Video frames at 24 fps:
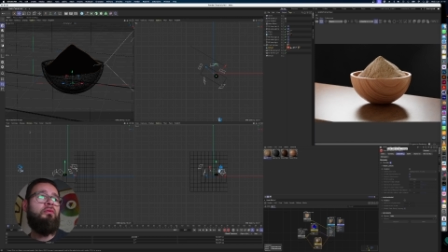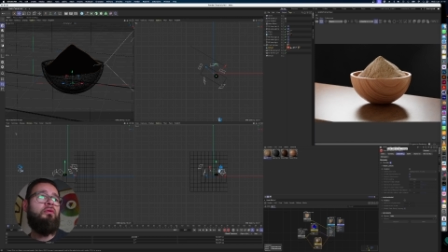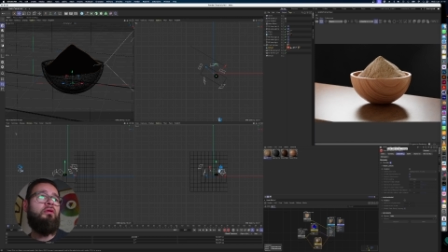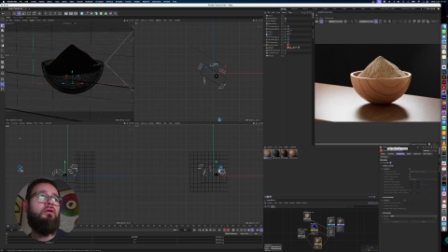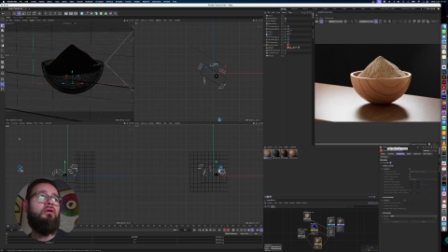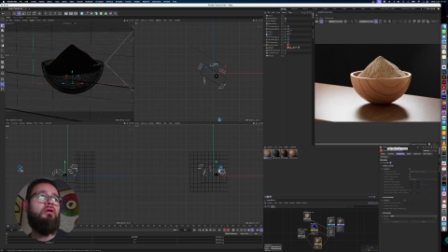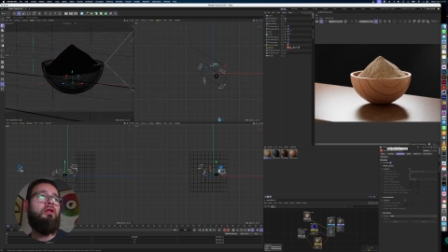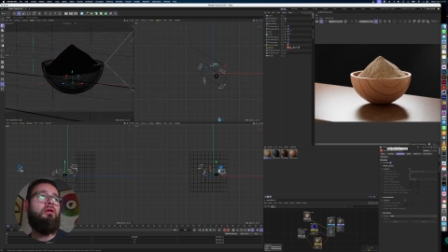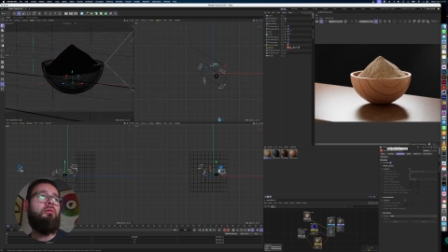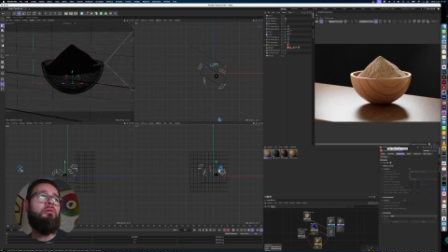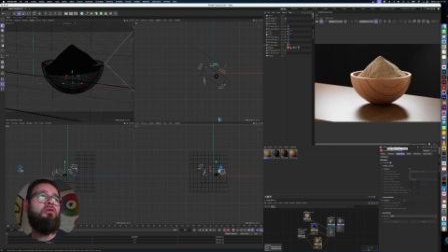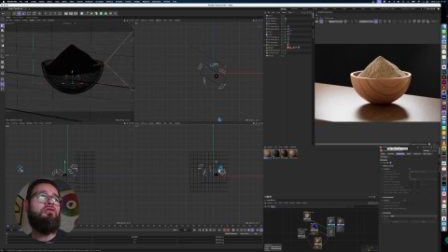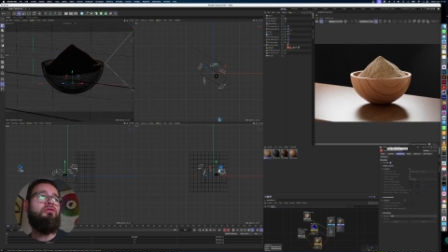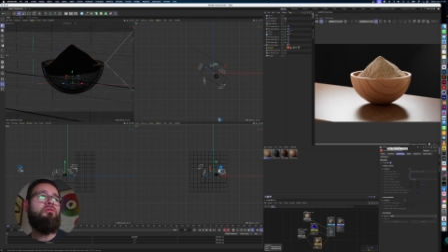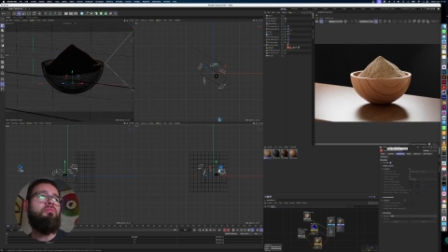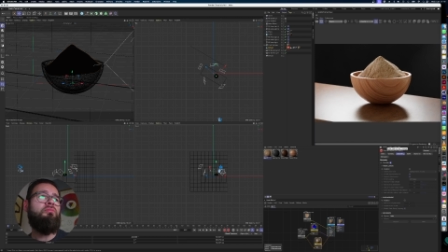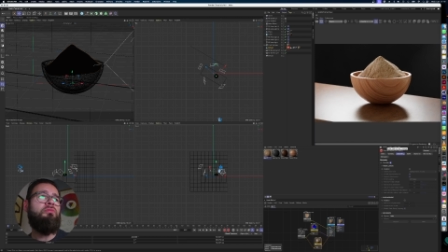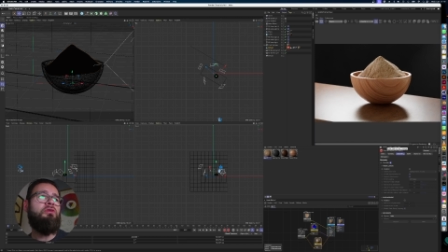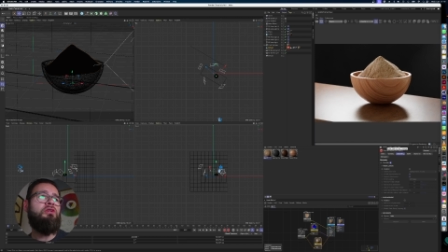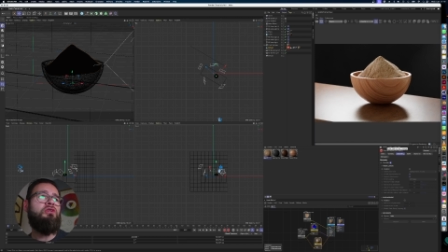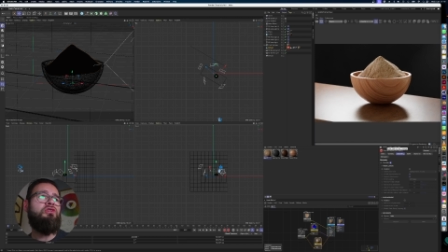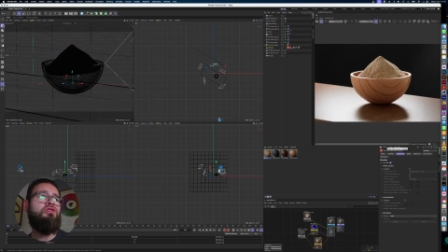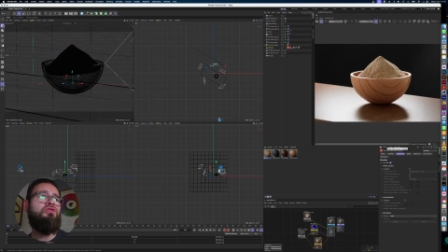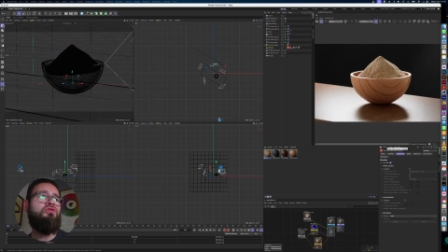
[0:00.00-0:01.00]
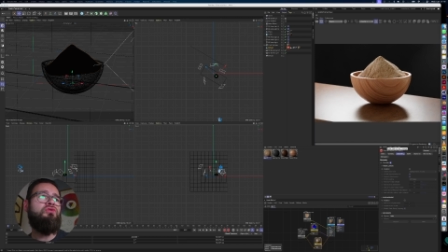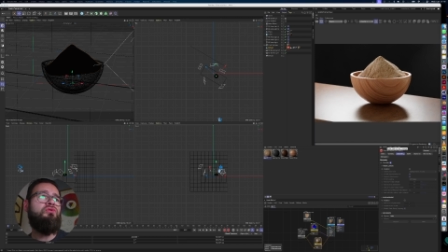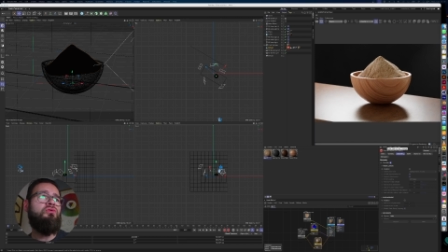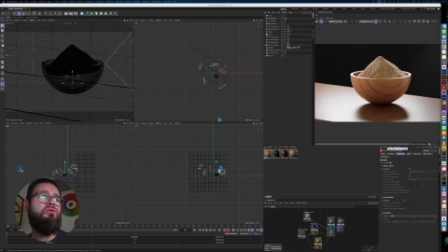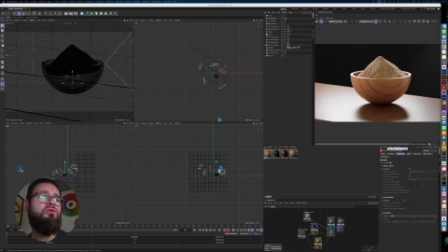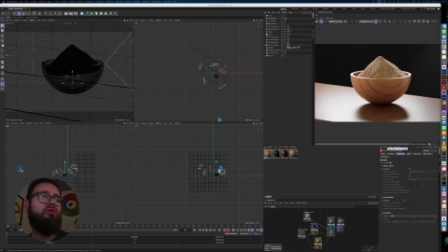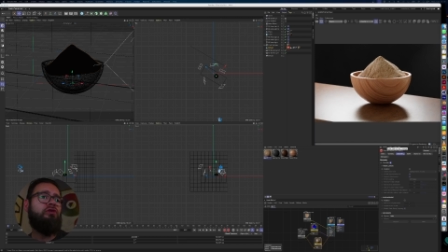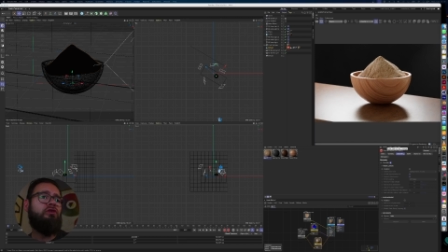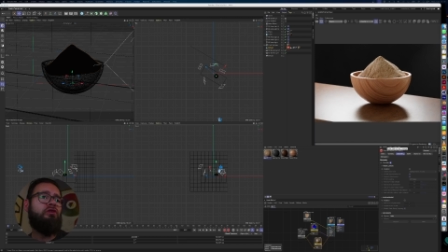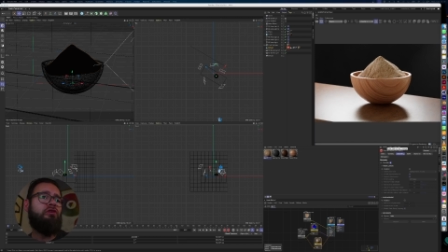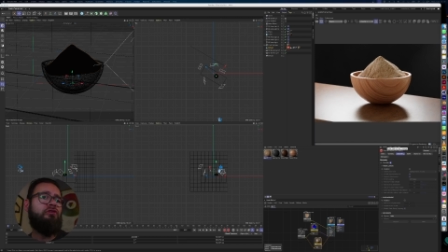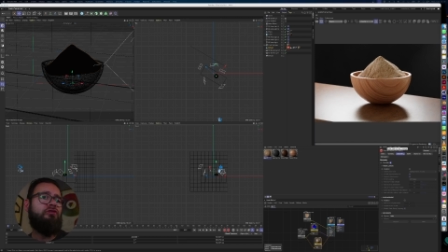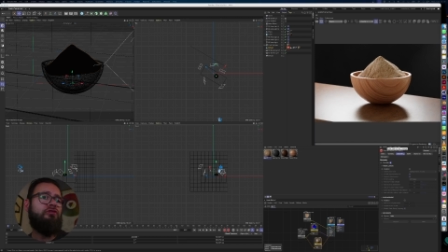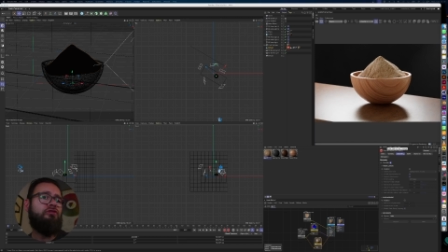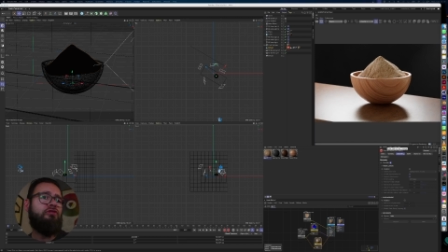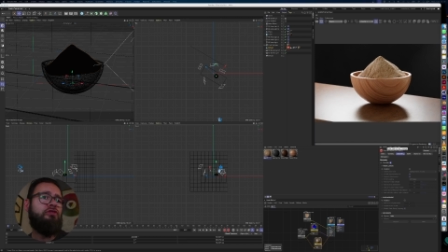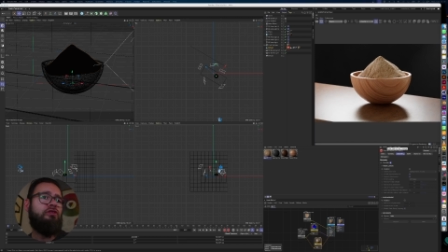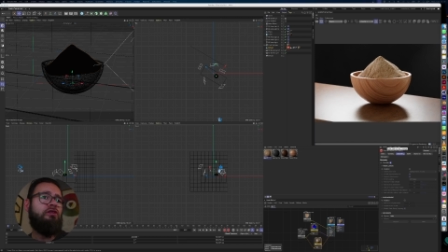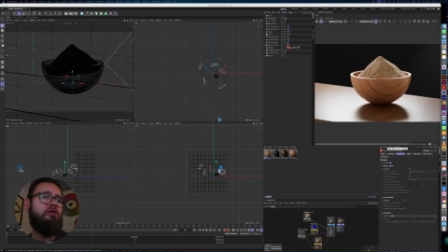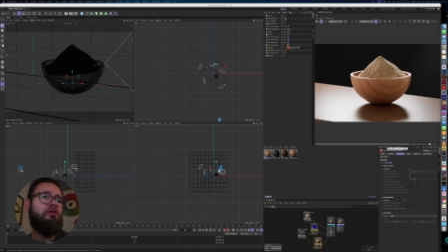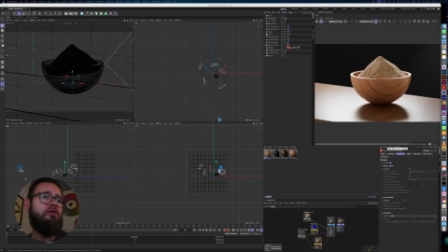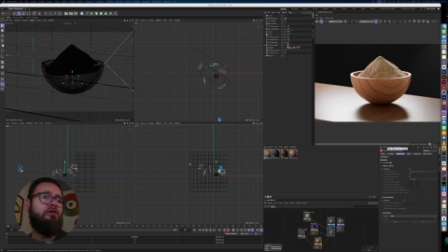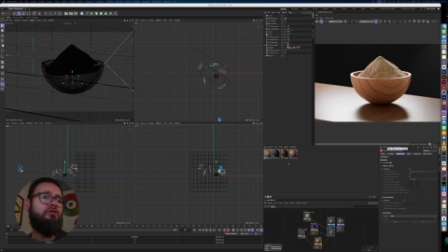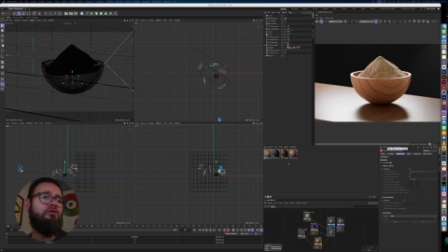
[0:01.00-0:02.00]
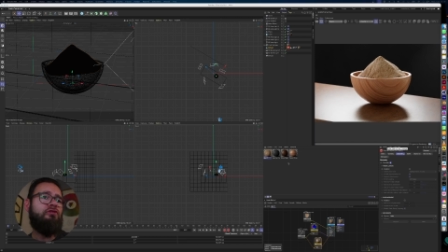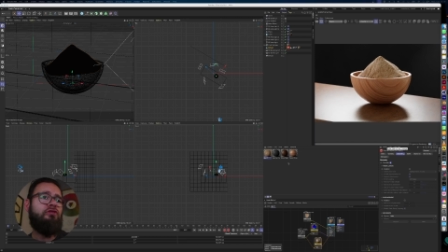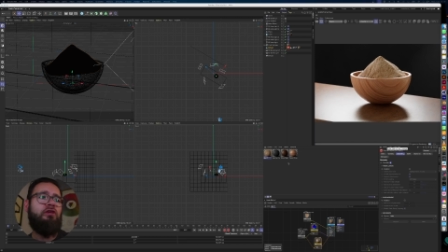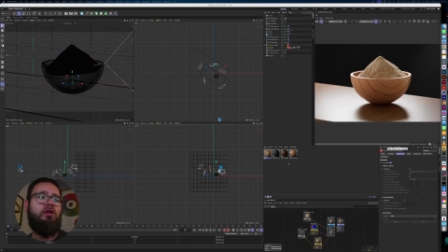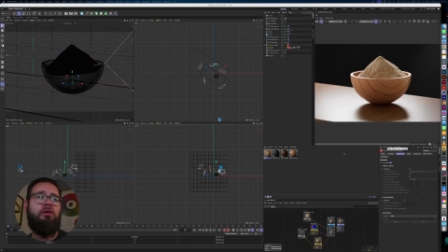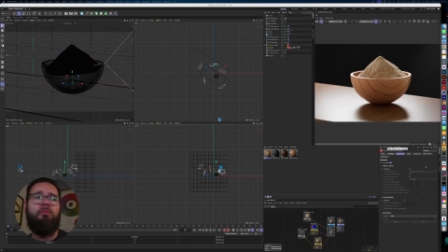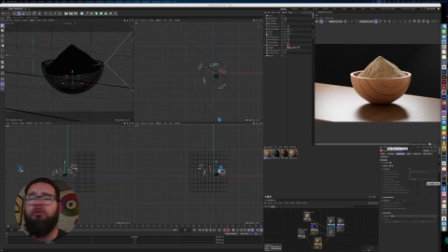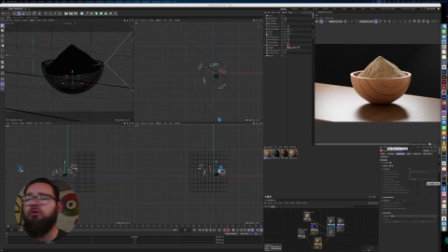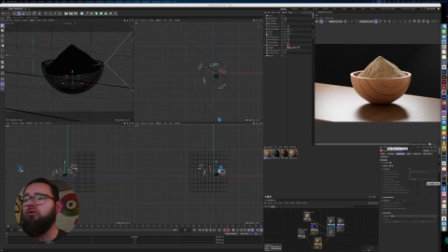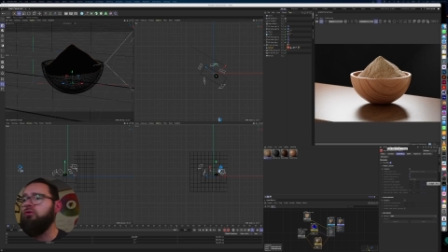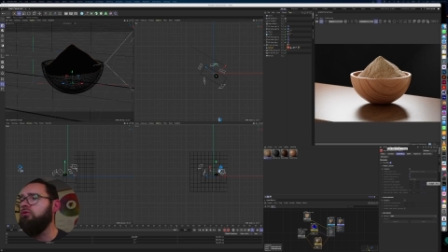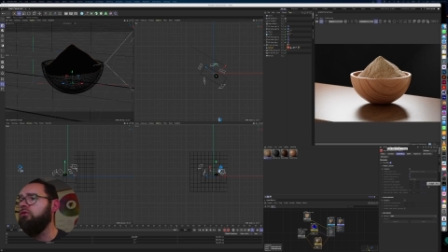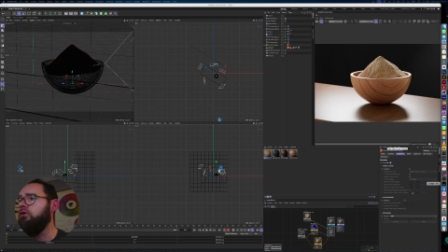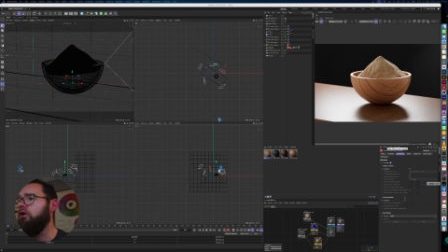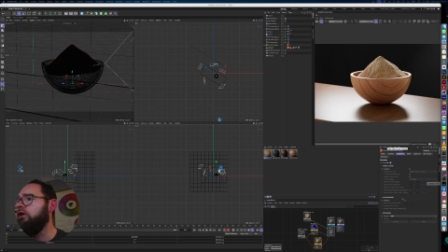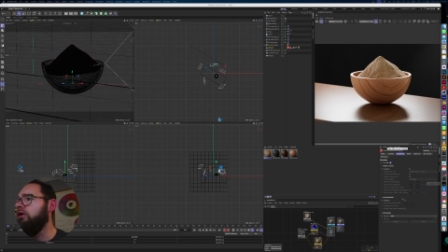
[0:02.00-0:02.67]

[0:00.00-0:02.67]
Let me just make sure you can see this. Yep, cool.